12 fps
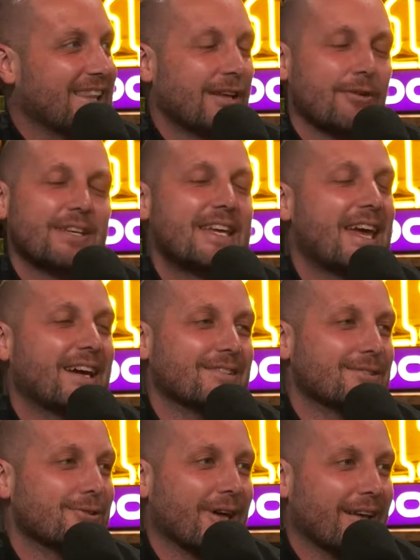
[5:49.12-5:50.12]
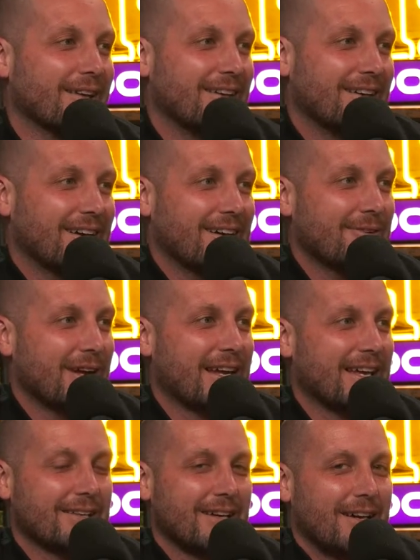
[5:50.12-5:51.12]
I literally can't do that. I mean,
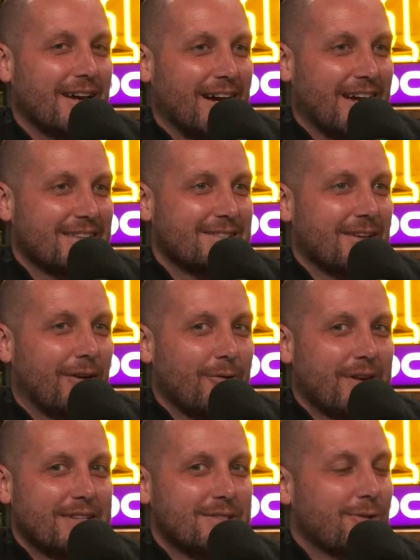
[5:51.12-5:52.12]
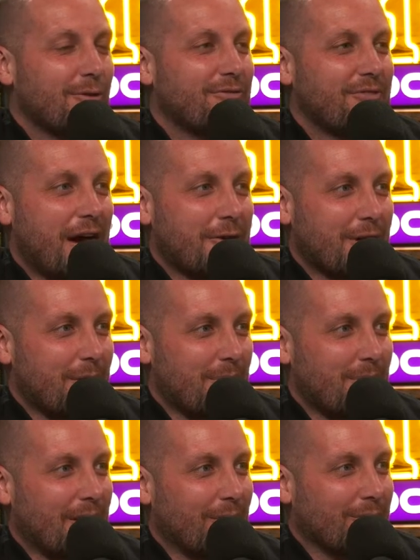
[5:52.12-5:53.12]
I would get so fired up
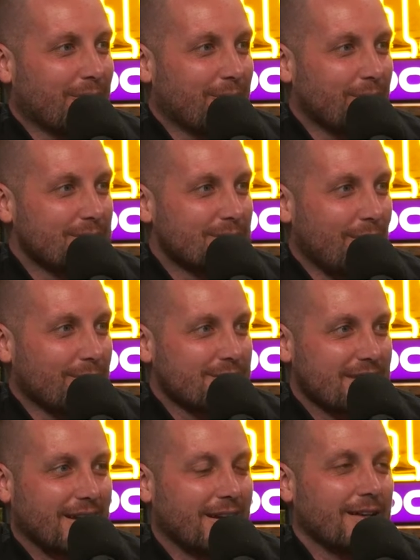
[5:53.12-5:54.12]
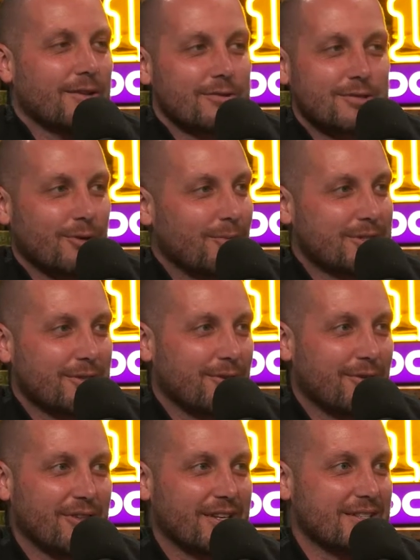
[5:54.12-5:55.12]
about results. Like there's so much
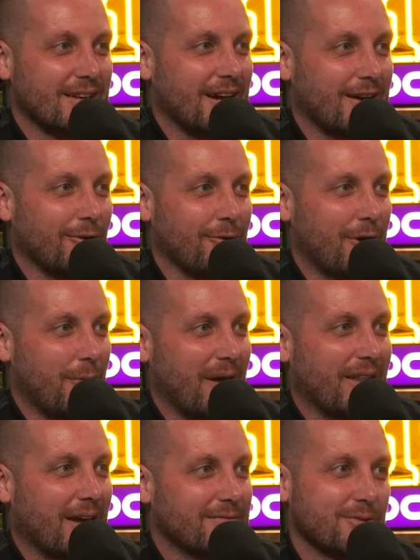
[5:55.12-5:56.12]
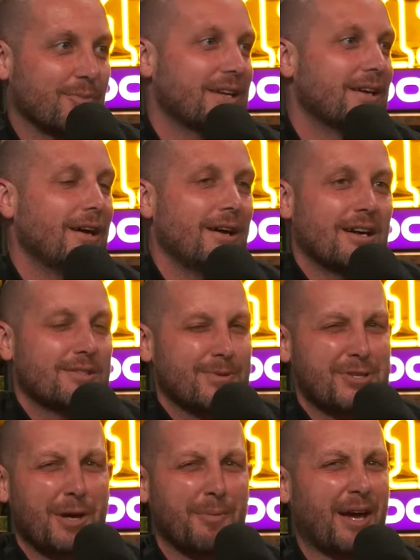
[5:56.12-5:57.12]
other things I got going on in my life. So many,
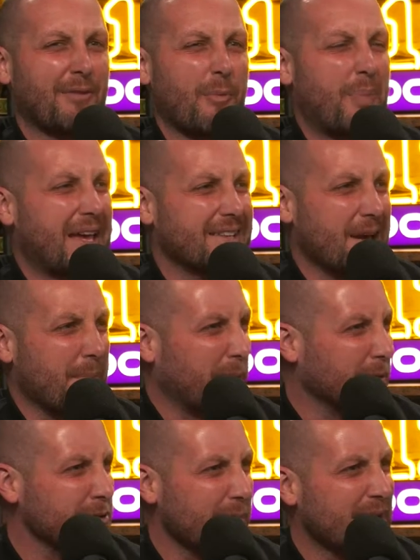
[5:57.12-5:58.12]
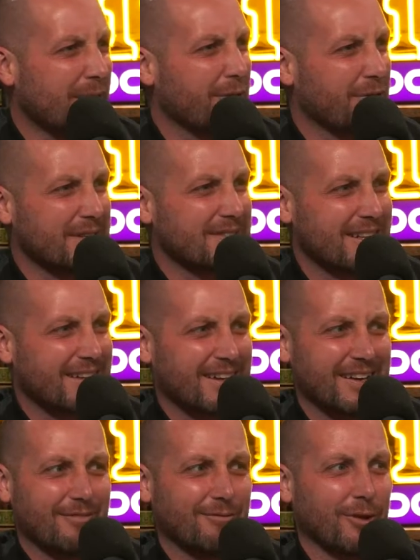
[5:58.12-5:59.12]
especially coming out of a pandemic. There's so many other things that
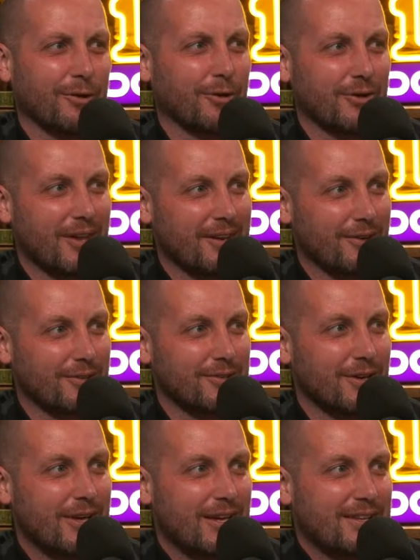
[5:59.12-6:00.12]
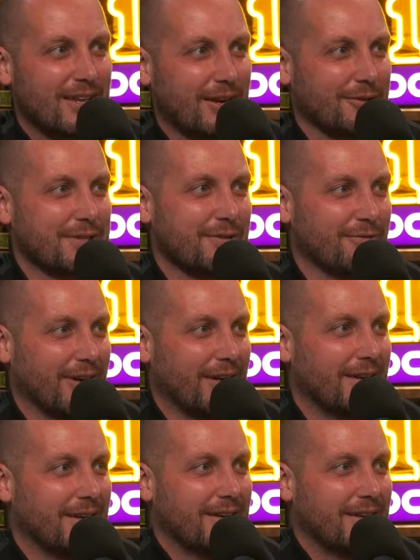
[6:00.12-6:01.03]
like I've learned that are different.